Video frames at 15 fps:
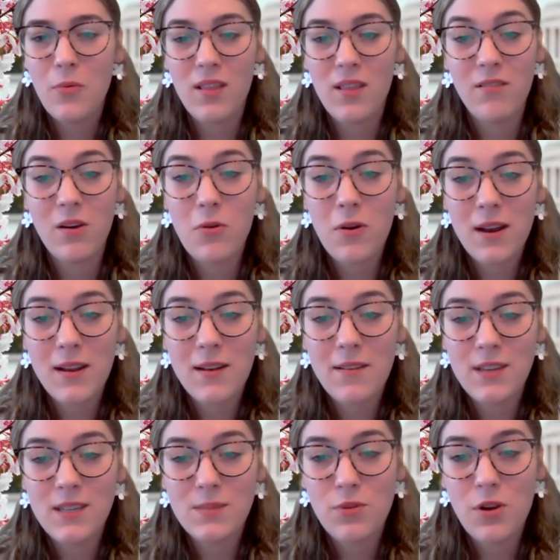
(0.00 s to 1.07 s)
where the recording of
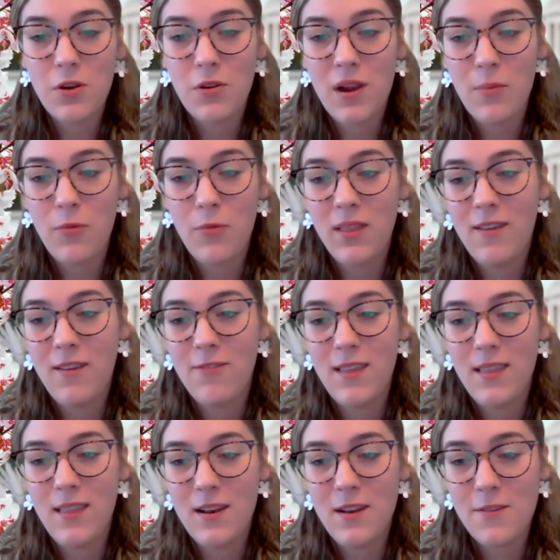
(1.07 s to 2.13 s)
this program will live
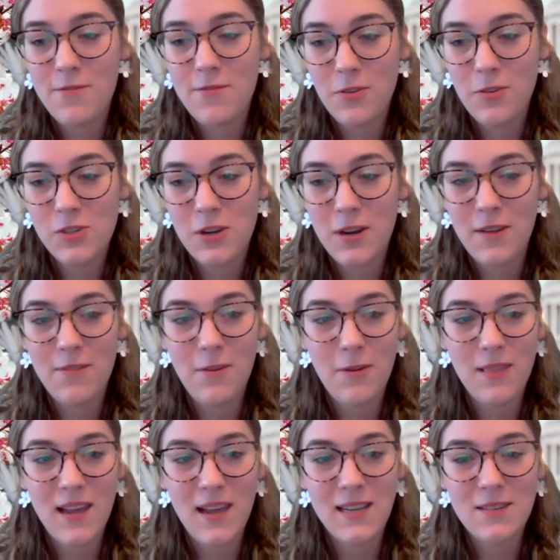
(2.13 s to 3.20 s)
in the near future if you
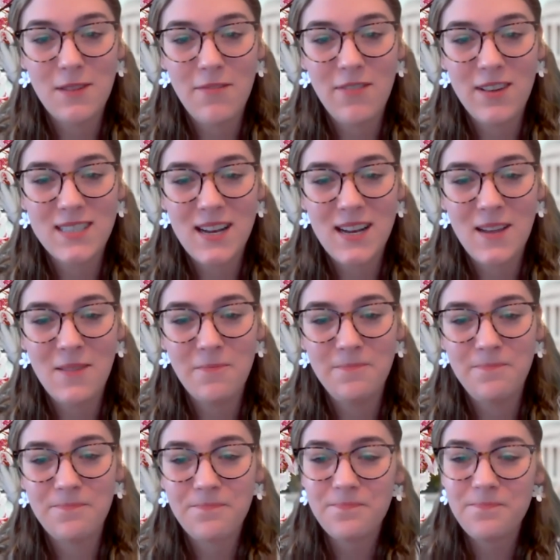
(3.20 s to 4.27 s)
would like to revisit it.
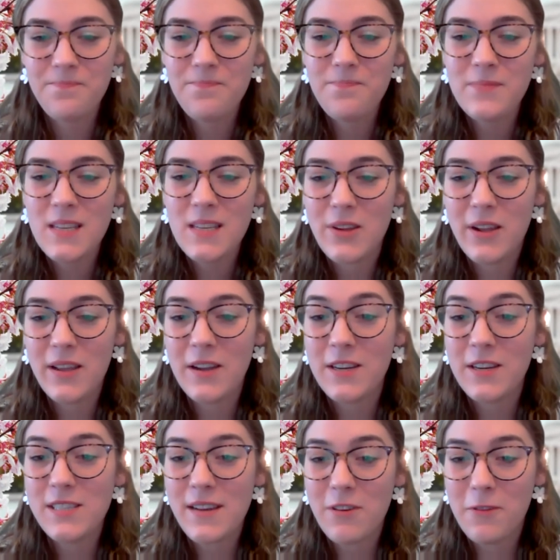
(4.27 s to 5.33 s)
So I
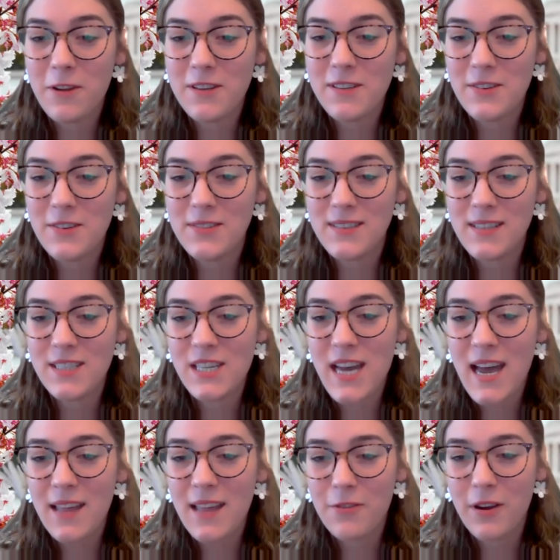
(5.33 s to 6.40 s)
encourage everyone to use the
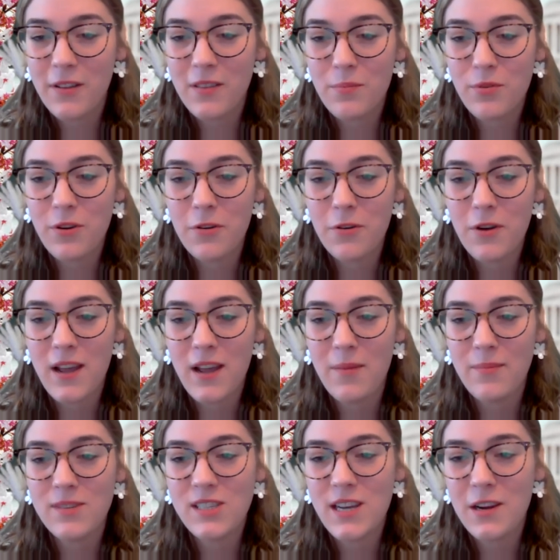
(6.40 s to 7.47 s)
chat throughout the
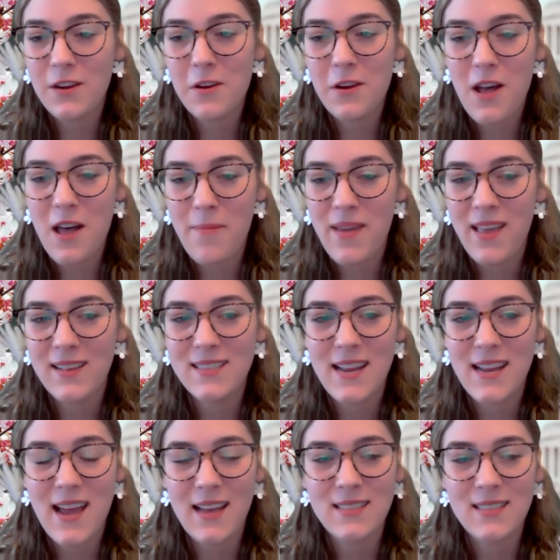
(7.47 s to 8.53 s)
program, share your comments,
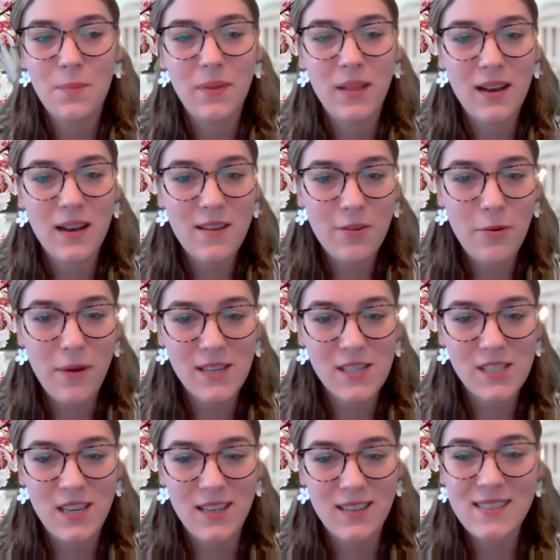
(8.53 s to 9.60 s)
and ask plenty of
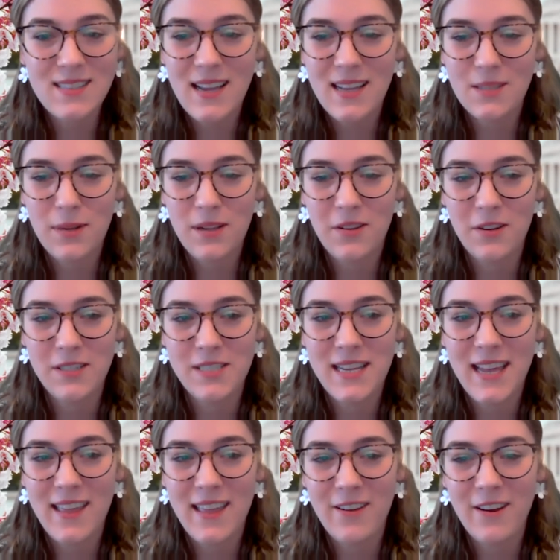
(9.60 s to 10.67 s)
questions as we learn
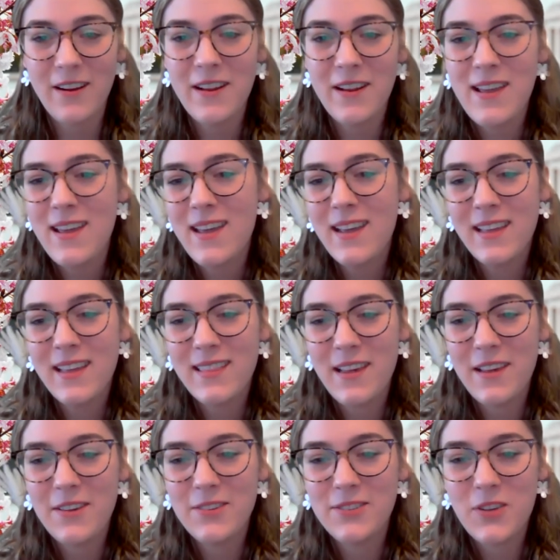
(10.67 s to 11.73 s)
together.
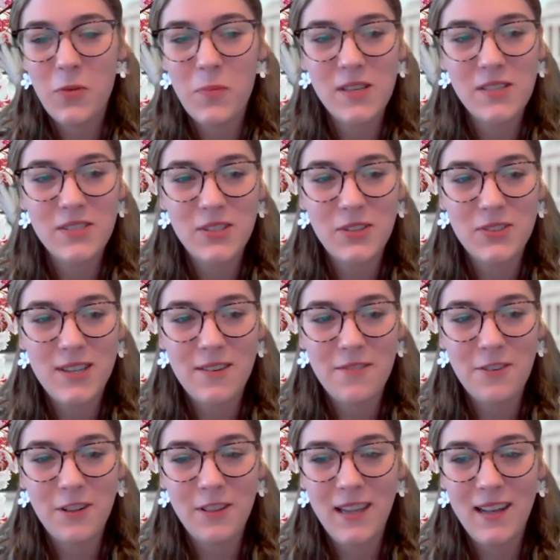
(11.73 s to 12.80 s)
Thank you so much, Susan,
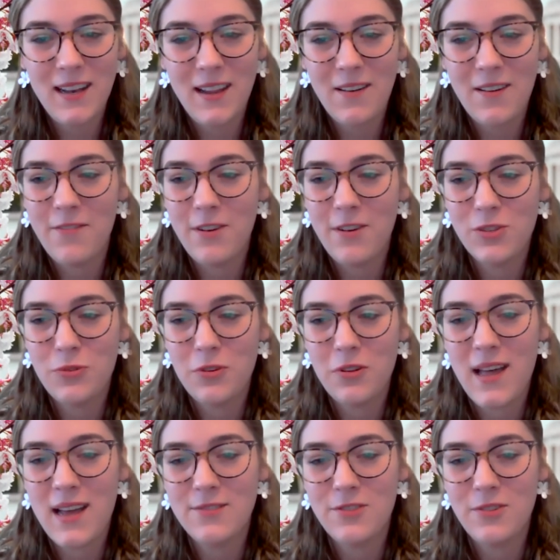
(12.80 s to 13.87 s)
for leading our virtual
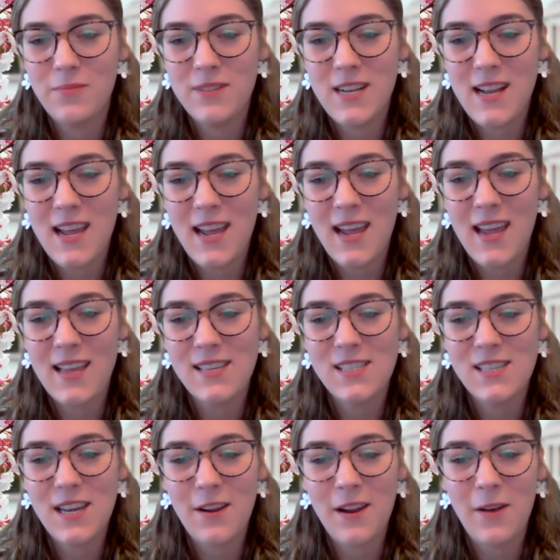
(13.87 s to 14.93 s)
classroom today and
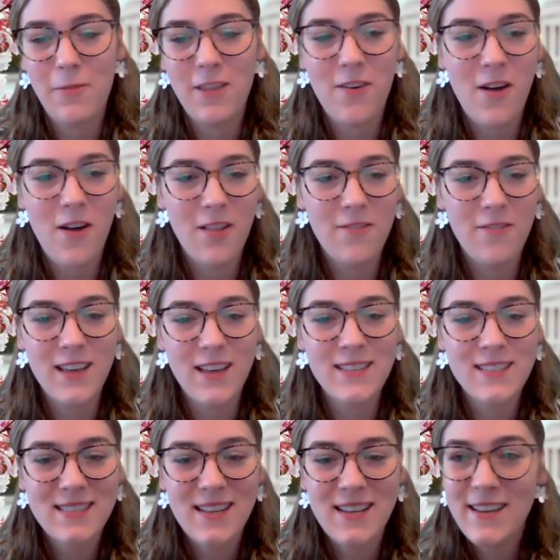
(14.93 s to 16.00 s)
sharing with all of
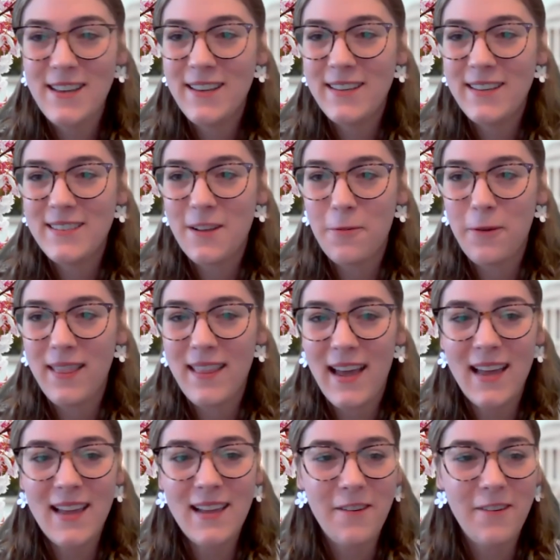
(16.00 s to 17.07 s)
us. So with
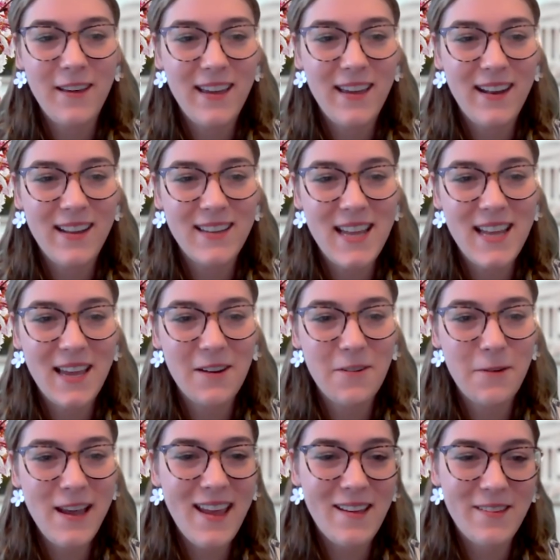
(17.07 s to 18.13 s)
that, go ahead and take it
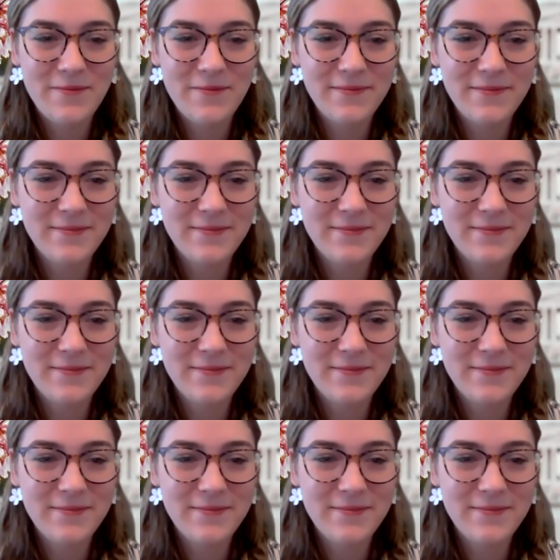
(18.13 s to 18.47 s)
away.